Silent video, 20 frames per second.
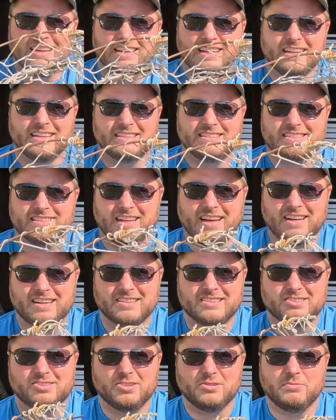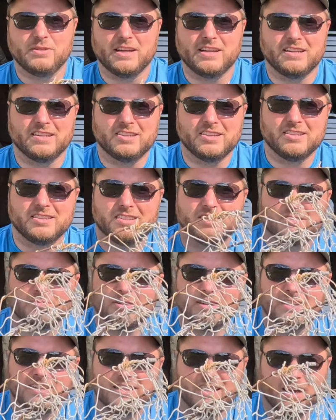It's not gonna do me any good this
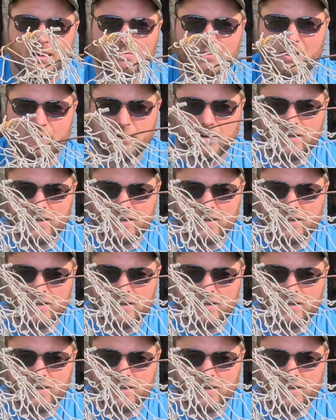way. I'm never